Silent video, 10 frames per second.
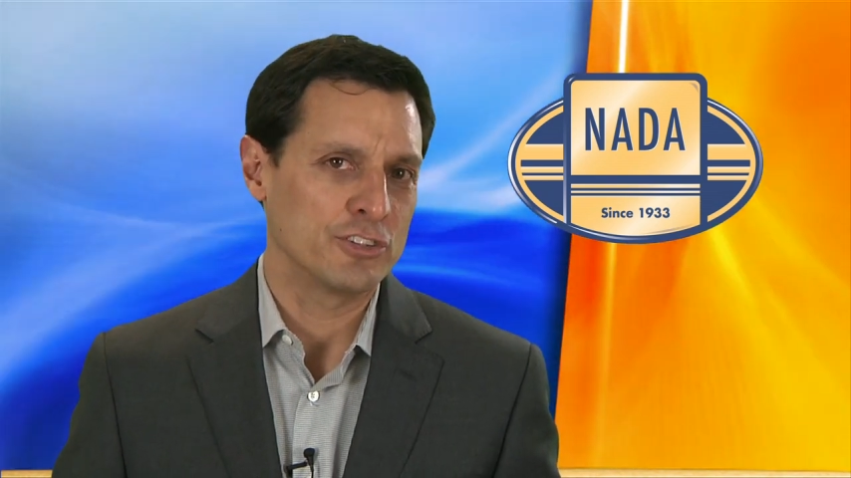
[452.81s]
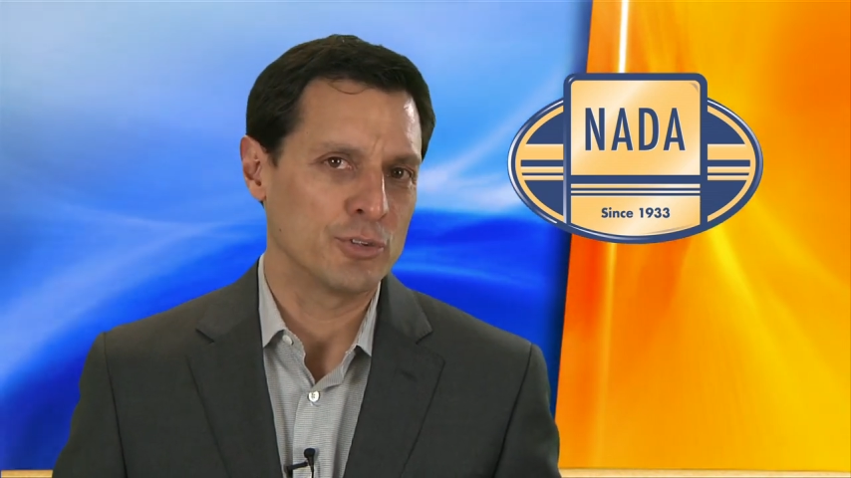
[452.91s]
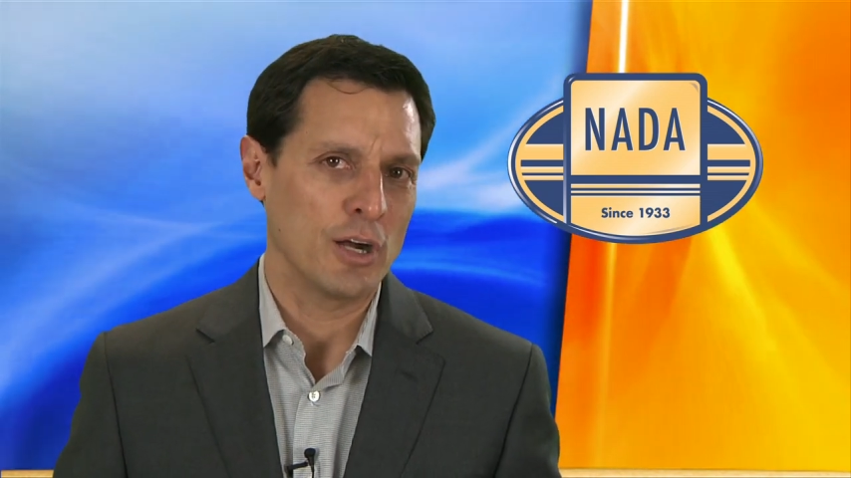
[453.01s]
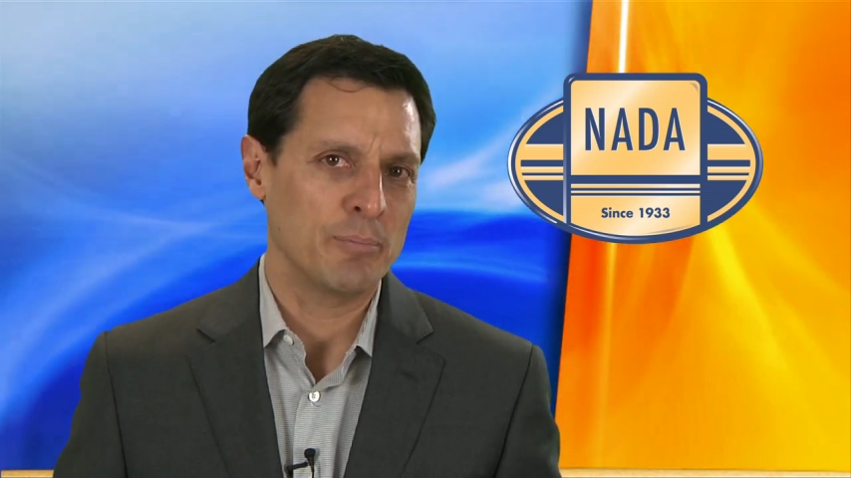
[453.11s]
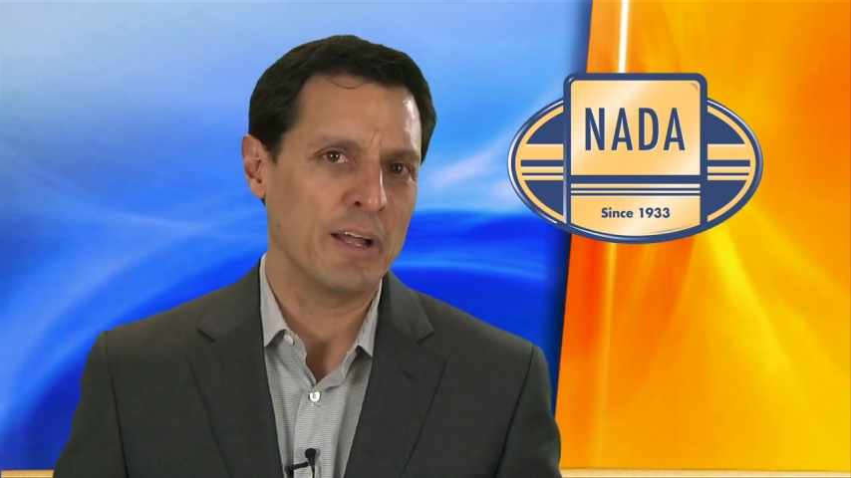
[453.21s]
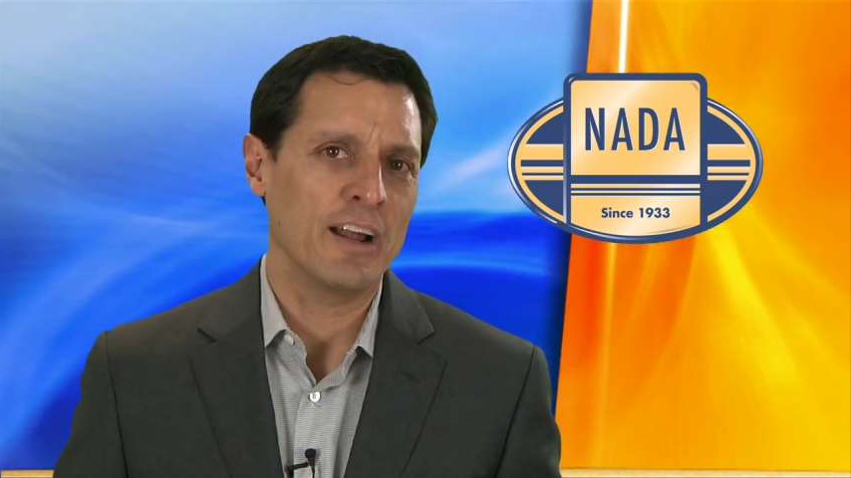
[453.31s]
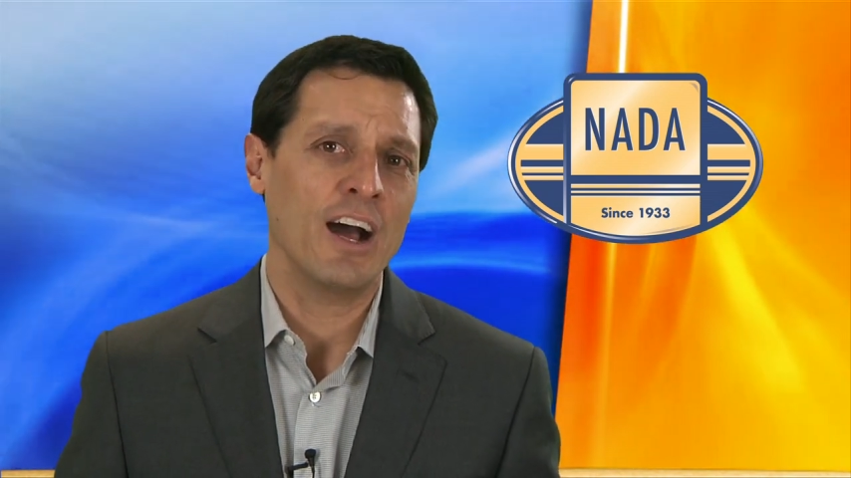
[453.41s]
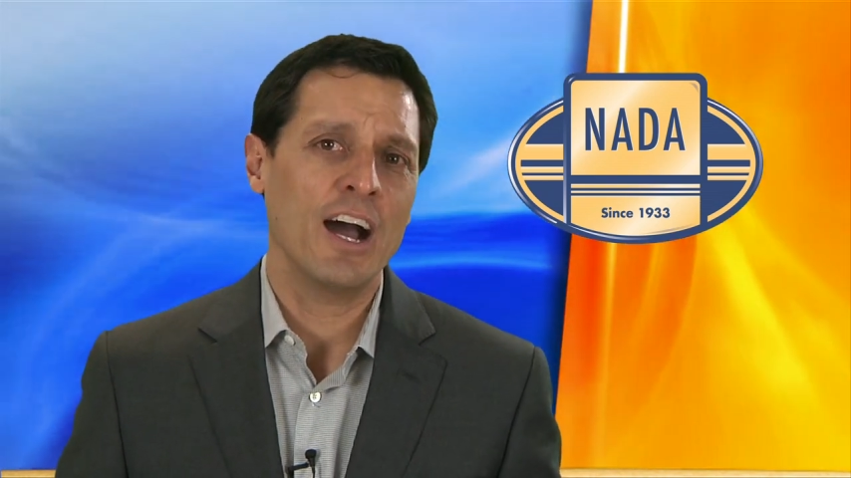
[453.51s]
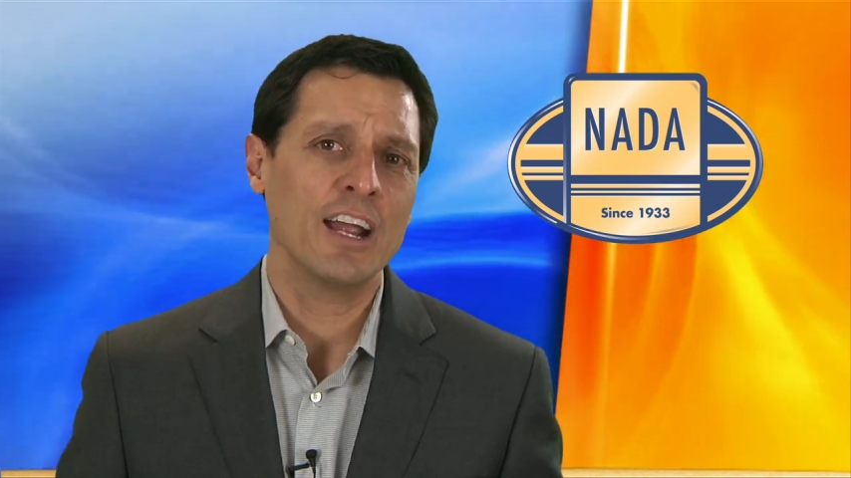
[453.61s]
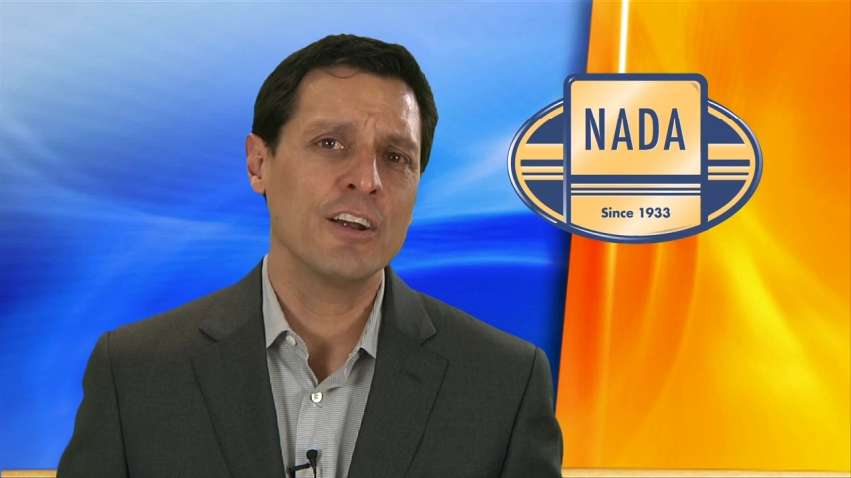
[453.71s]
to drop at
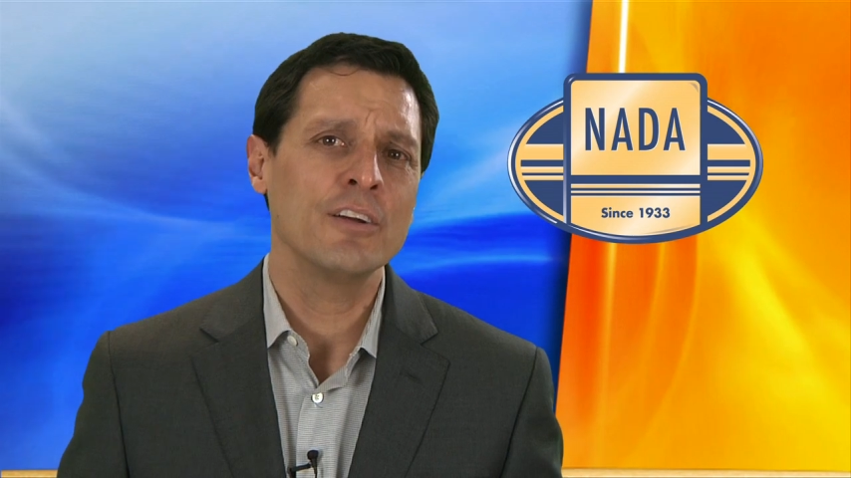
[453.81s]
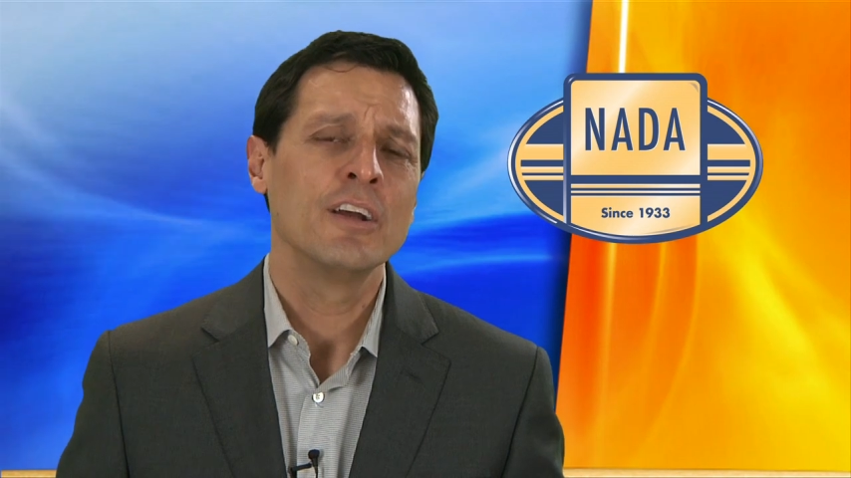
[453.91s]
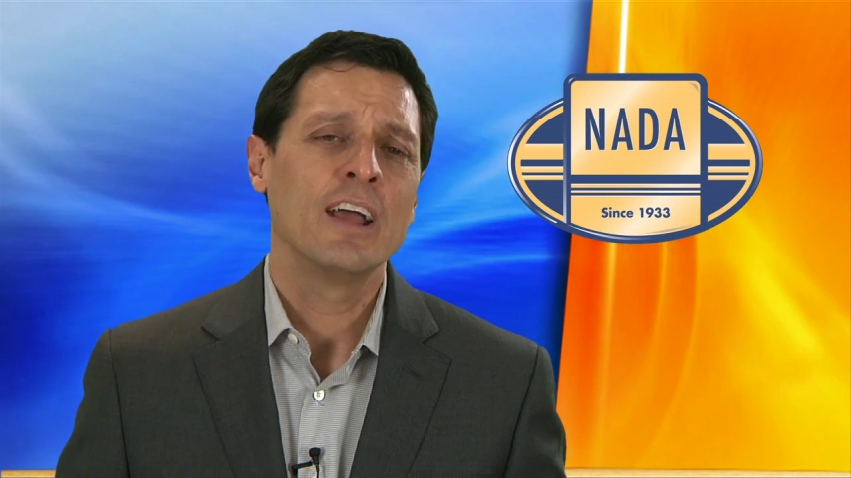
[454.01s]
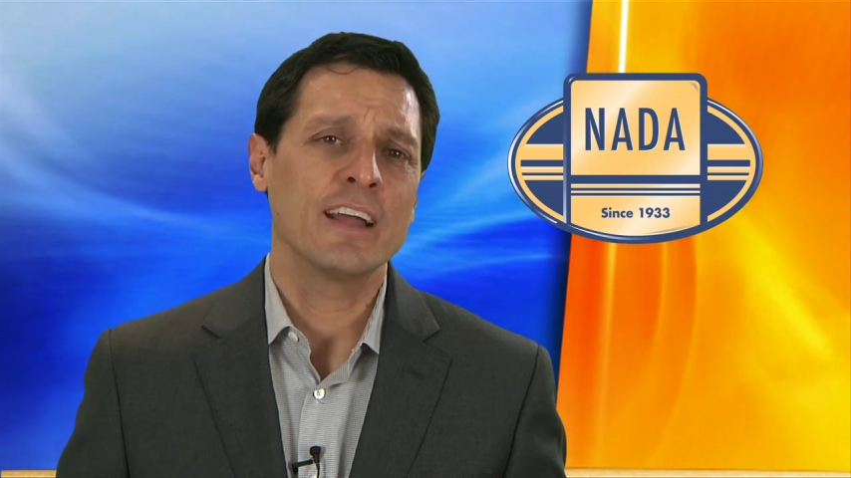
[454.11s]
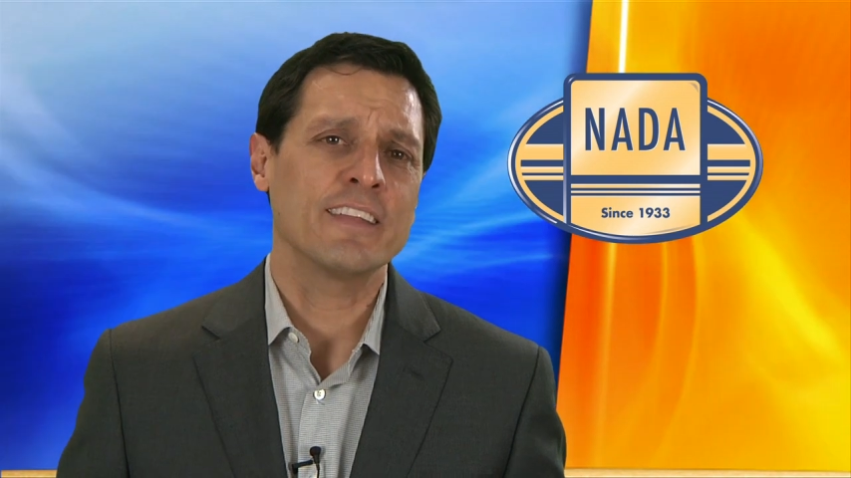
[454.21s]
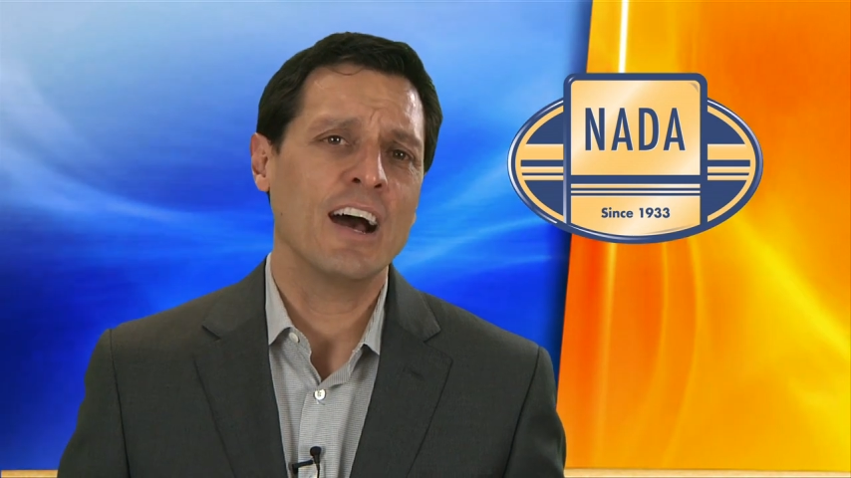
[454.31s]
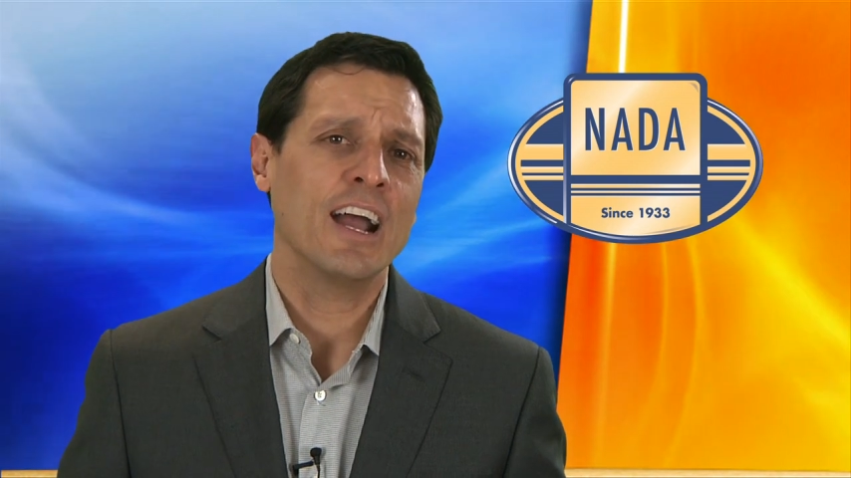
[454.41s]
the